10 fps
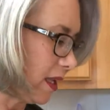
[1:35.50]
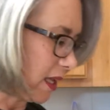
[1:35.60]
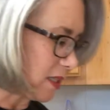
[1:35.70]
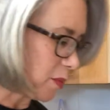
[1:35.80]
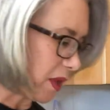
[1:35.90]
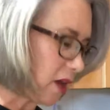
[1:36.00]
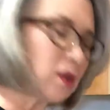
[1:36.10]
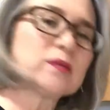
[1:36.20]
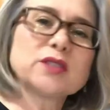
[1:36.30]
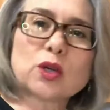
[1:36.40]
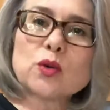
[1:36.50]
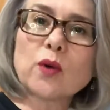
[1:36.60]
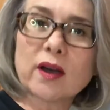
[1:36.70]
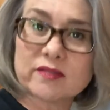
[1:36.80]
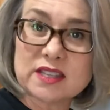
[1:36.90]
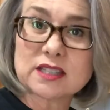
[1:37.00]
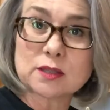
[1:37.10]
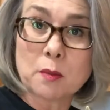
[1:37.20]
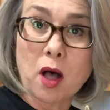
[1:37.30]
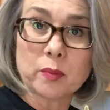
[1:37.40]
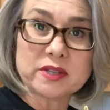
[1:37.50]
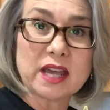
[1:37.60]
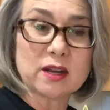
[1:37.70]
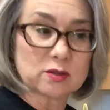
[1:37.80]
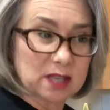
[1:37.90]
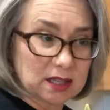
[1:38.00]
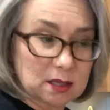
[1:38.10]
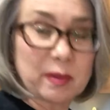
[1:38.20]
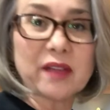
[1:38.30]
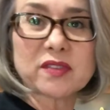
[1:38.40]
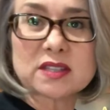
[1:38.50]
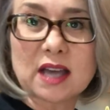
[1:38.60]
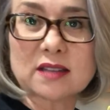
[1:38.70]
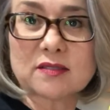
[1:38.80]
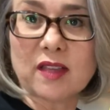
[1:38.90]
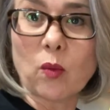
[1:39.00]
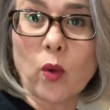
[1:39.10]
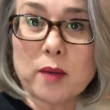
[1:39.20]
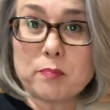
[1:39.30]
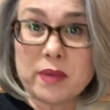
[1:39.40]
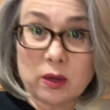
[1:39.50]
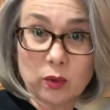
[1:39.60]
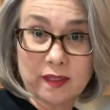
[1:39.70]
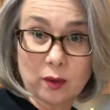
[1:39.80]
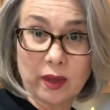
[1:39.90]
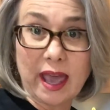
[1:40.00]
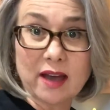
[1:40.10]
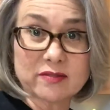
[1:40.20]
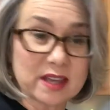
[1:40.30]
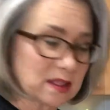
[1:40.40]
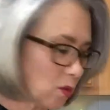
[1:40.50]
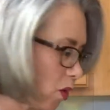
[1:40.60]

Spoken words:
let's peel 2 of these small potatoes. That's about the size of that one big one that we have in the